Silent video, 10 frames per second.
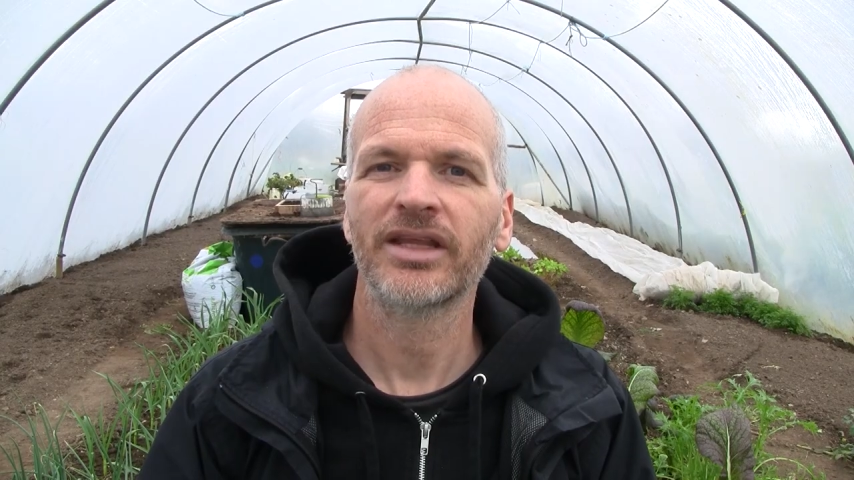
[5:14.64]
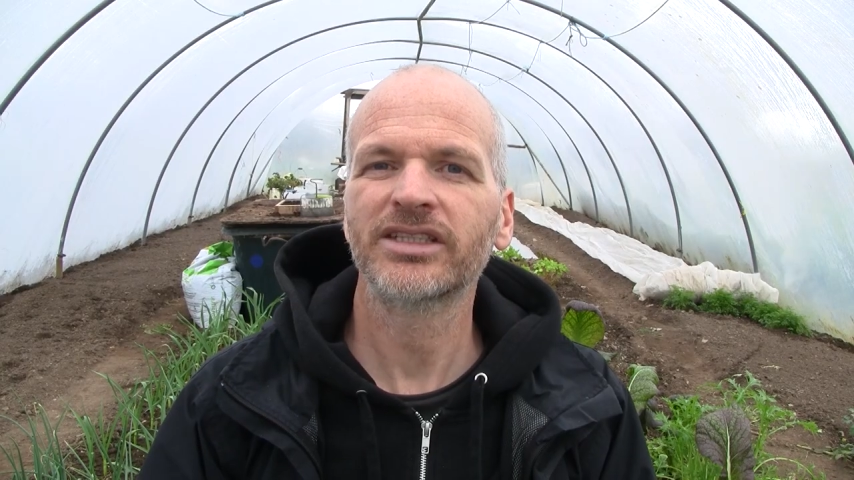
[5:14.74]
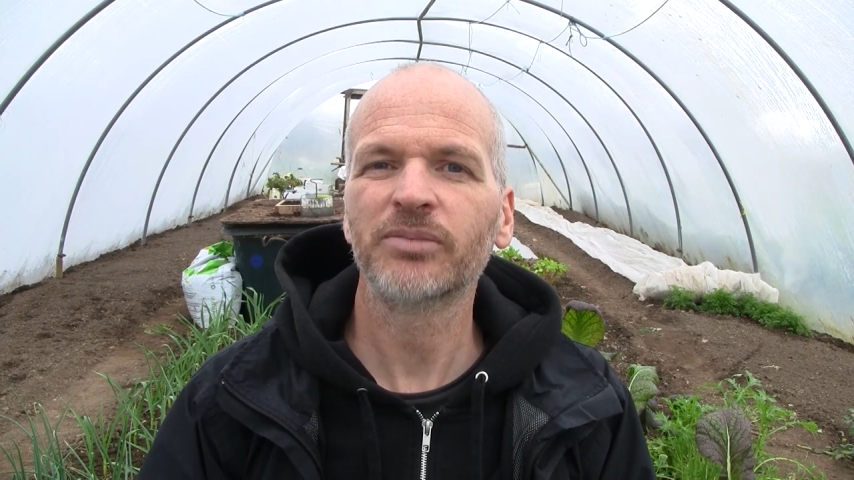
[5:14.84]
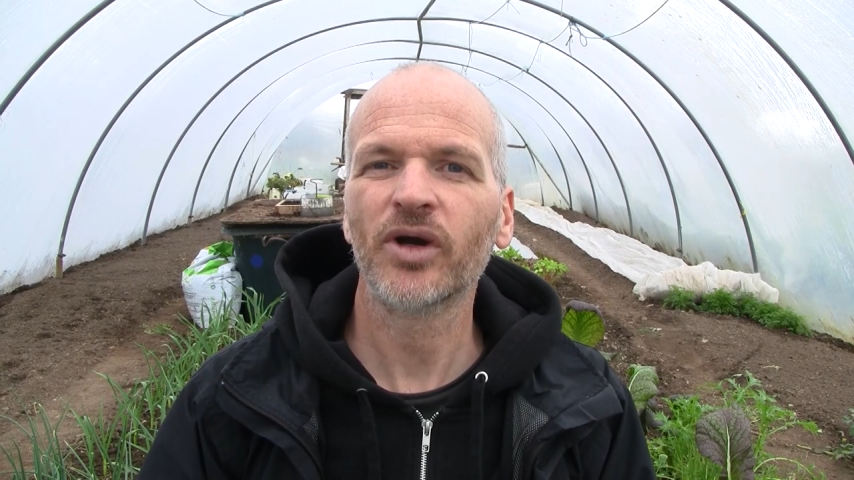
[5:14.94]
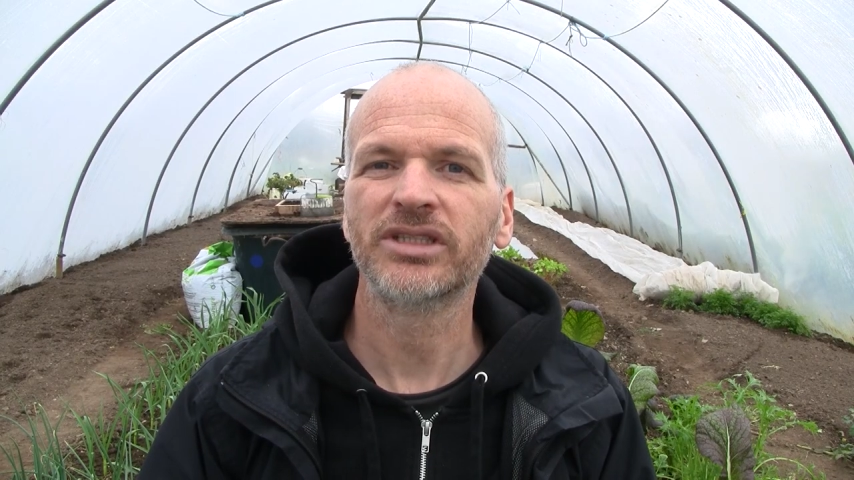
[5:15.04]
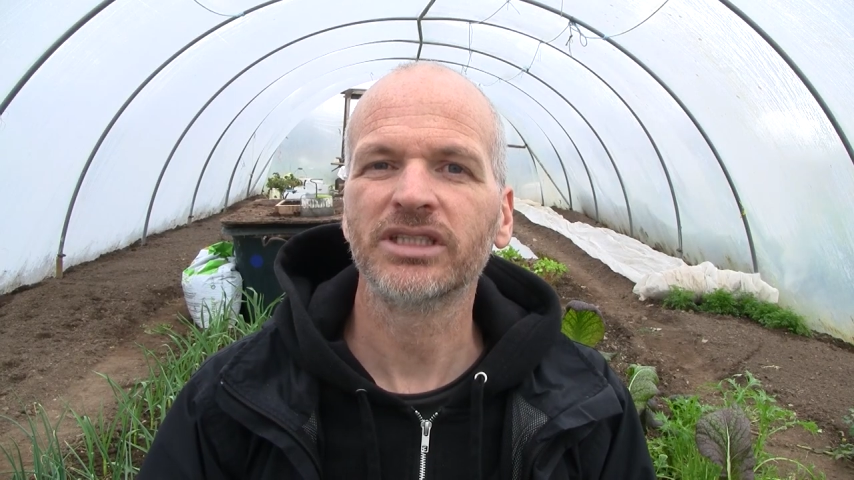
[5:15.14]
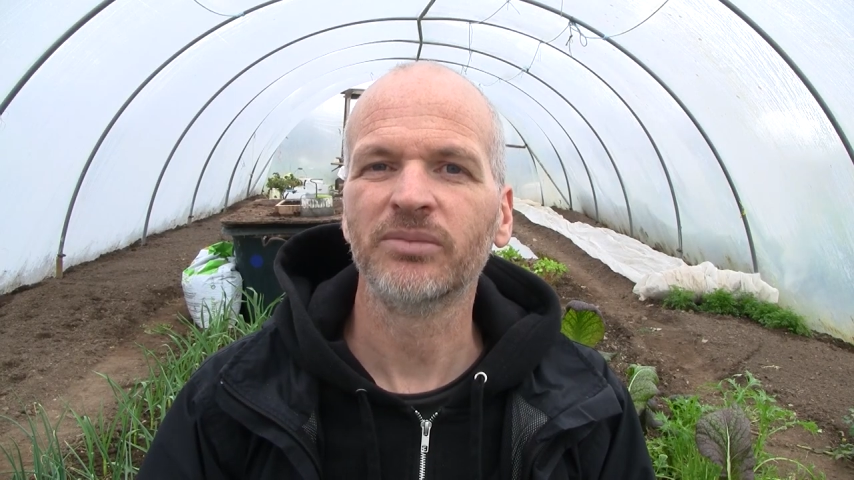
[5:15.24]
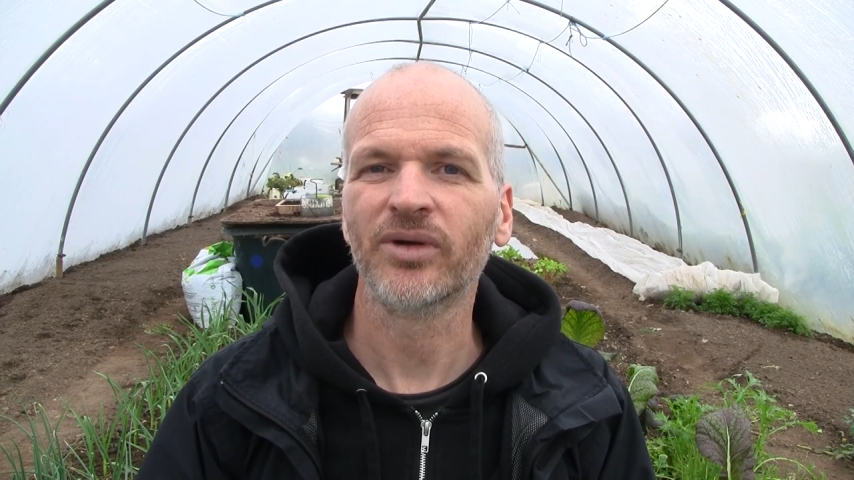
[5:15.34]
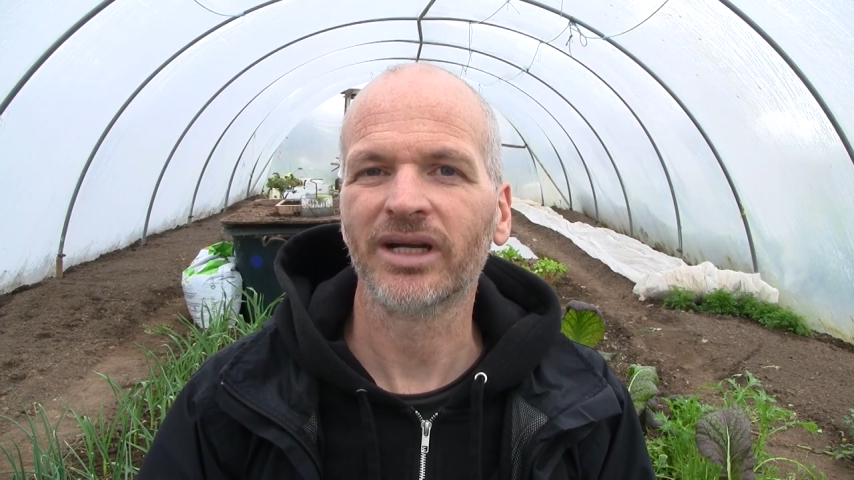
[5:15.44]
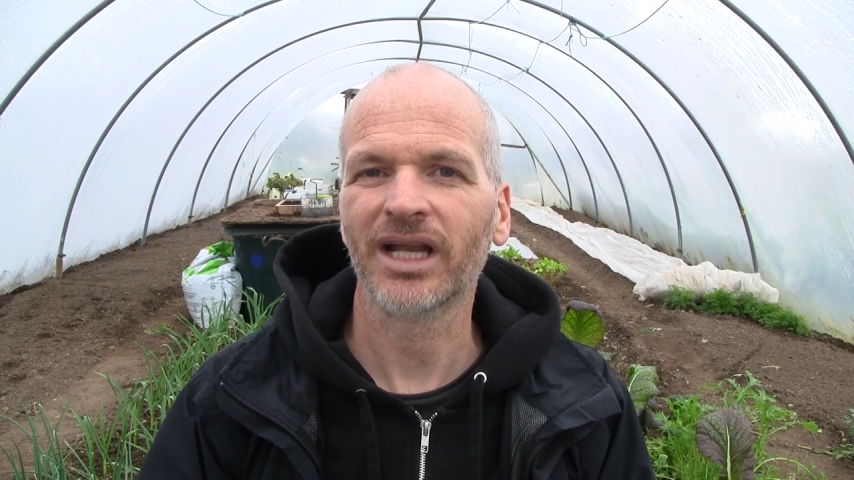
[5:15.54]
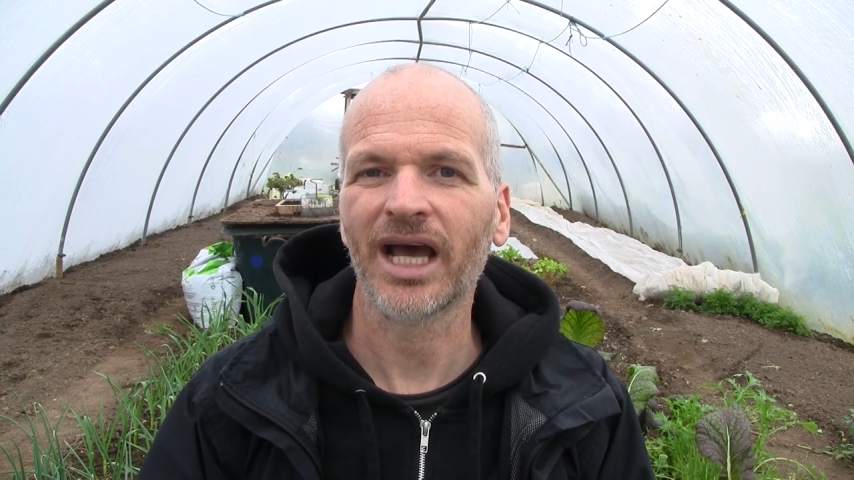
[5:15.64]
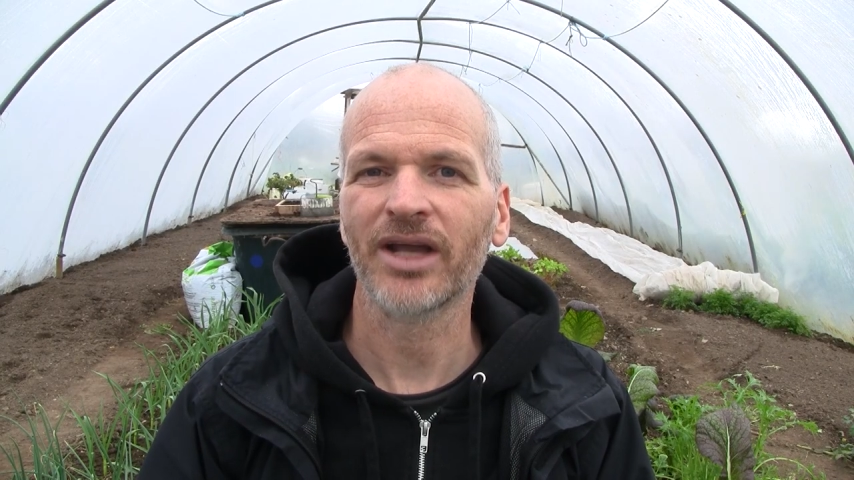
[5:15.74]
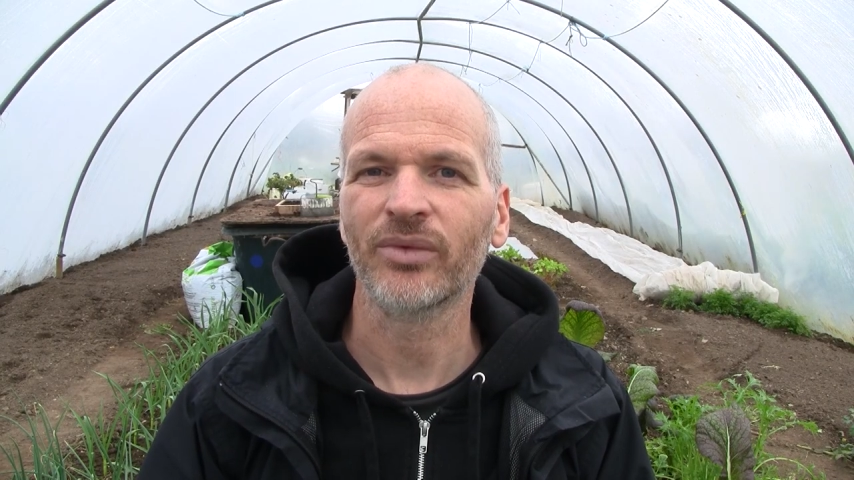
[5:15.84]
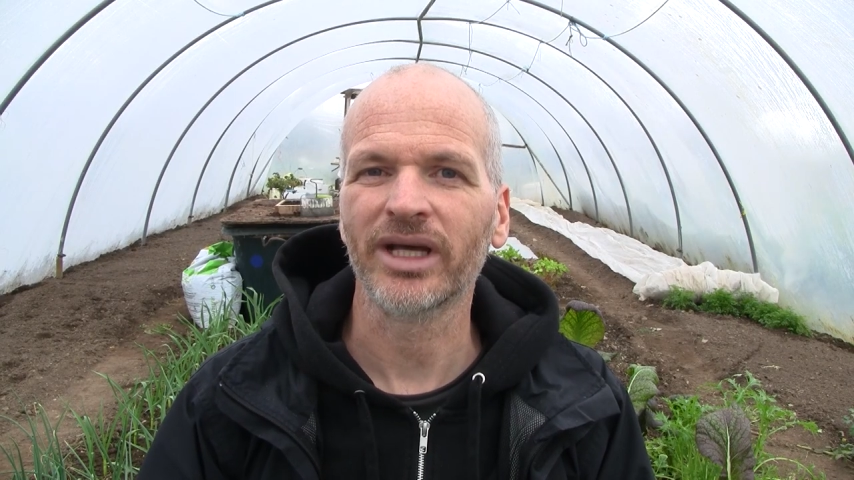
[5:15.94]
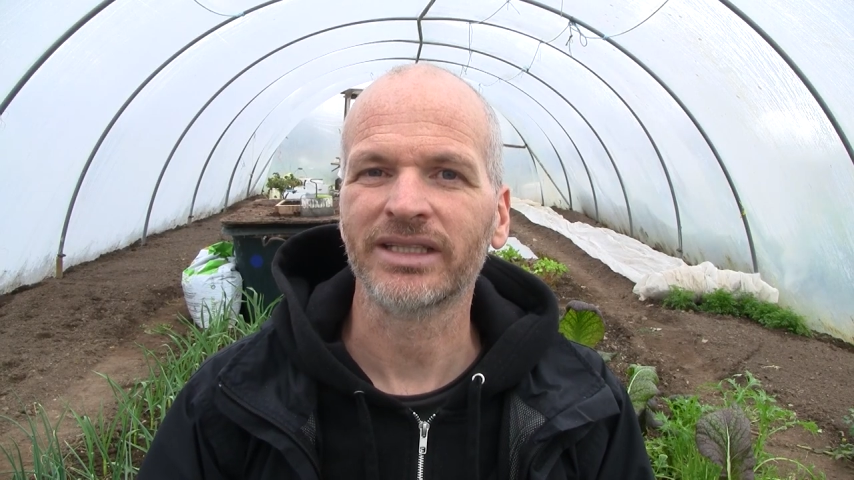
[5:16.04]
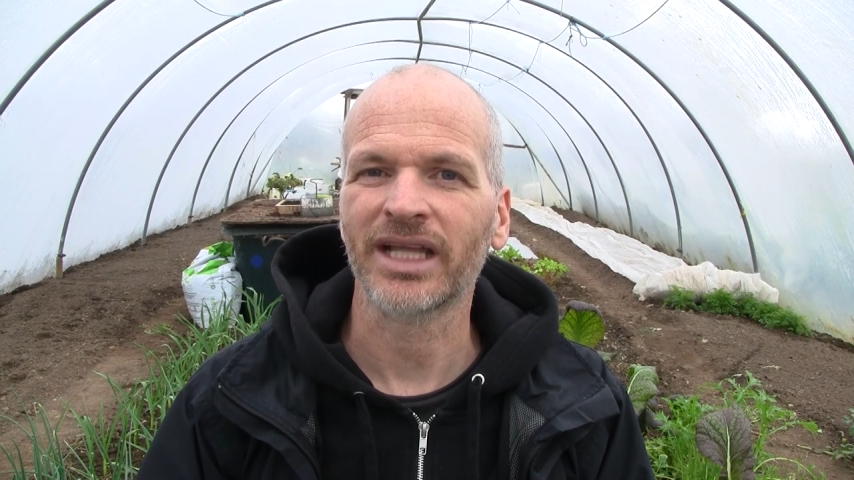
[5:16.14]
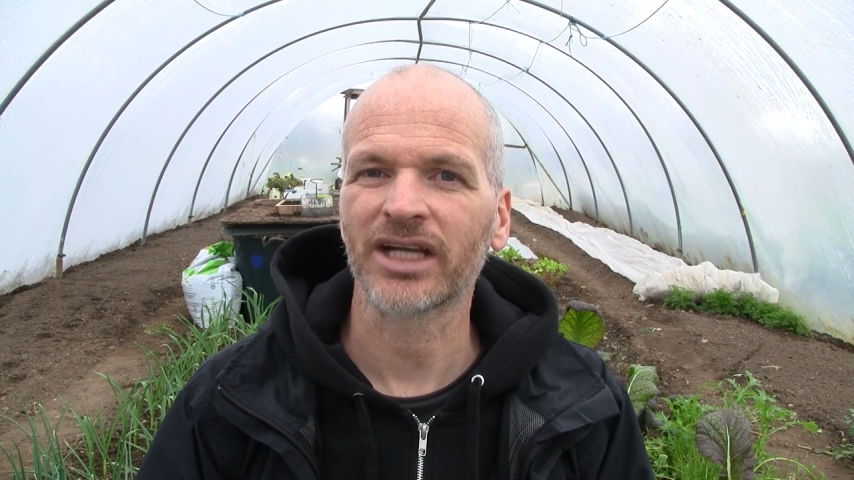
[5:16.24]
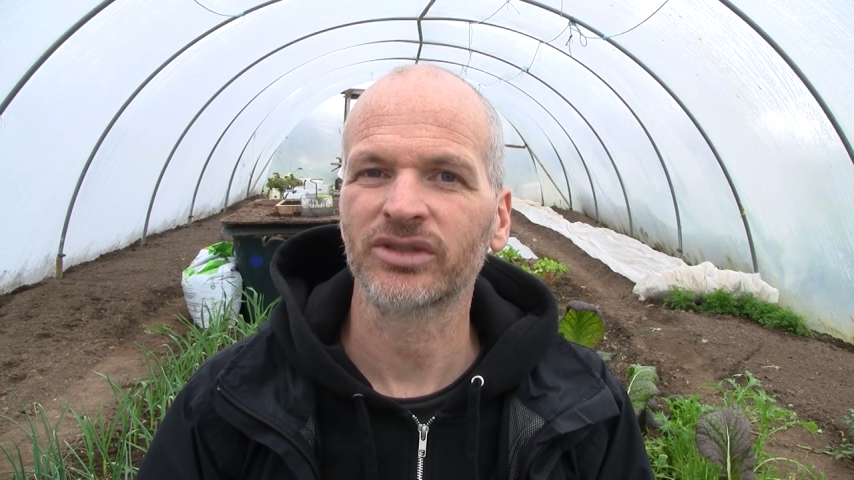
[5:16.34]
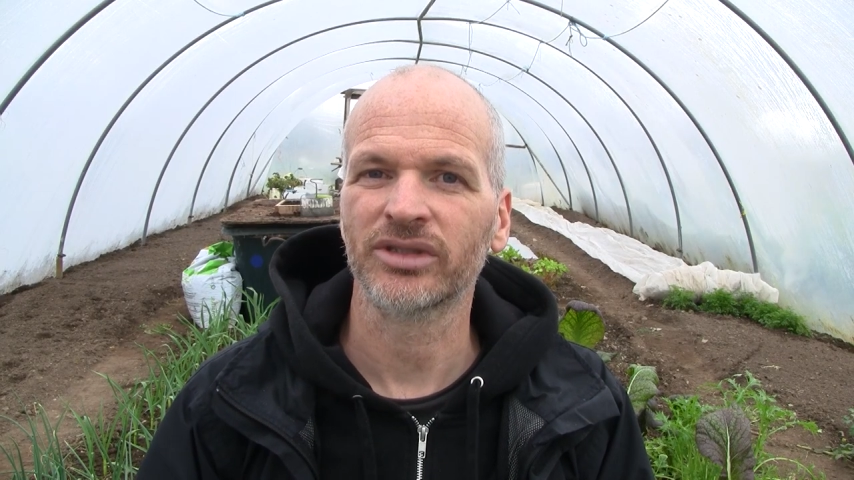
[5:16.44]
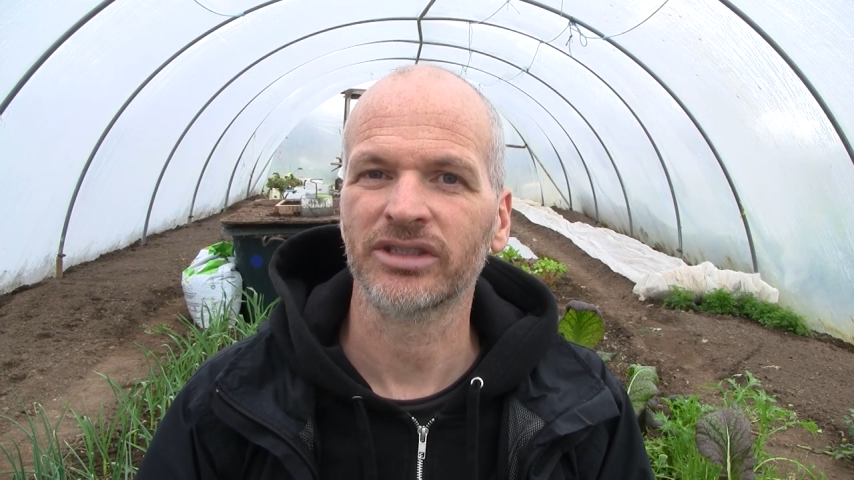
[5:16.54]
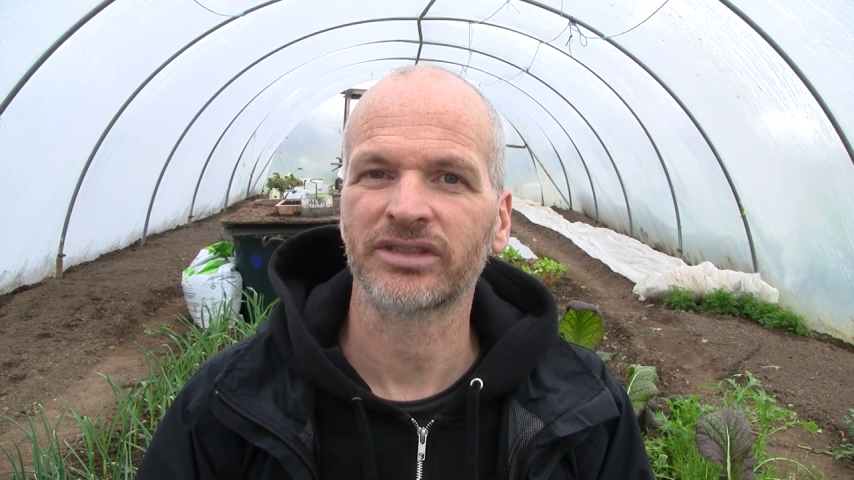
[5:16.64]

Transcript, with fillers: This approach is more in line with natural